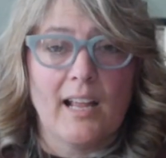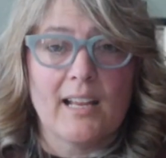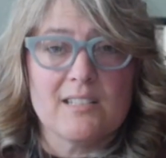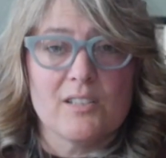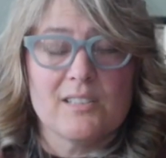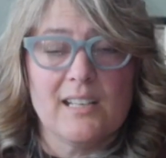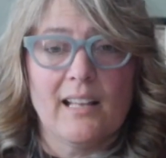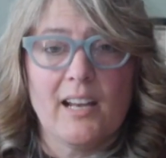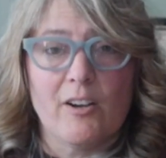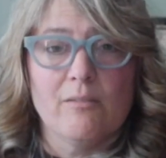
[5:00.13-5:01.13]
I guess I'll see you
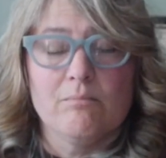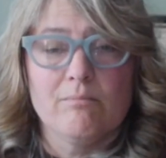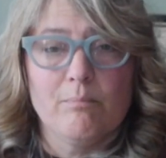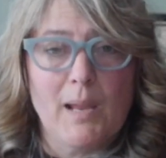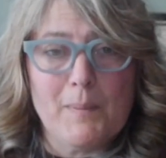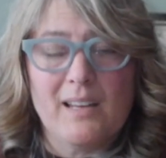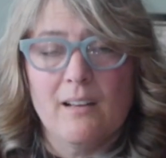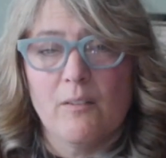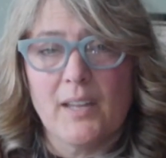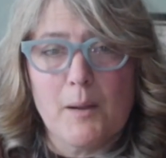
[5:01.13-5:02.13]
later. Maybe
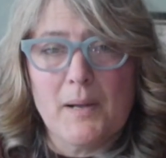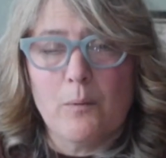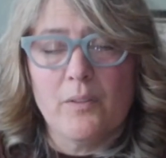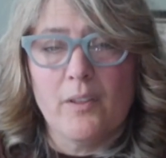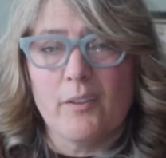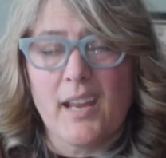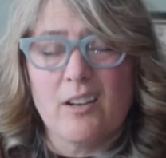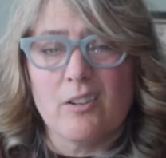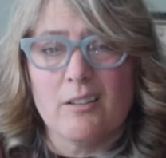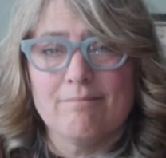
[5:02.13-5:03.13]
if they come out with another
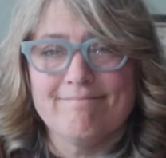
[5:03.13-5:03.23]
cannula.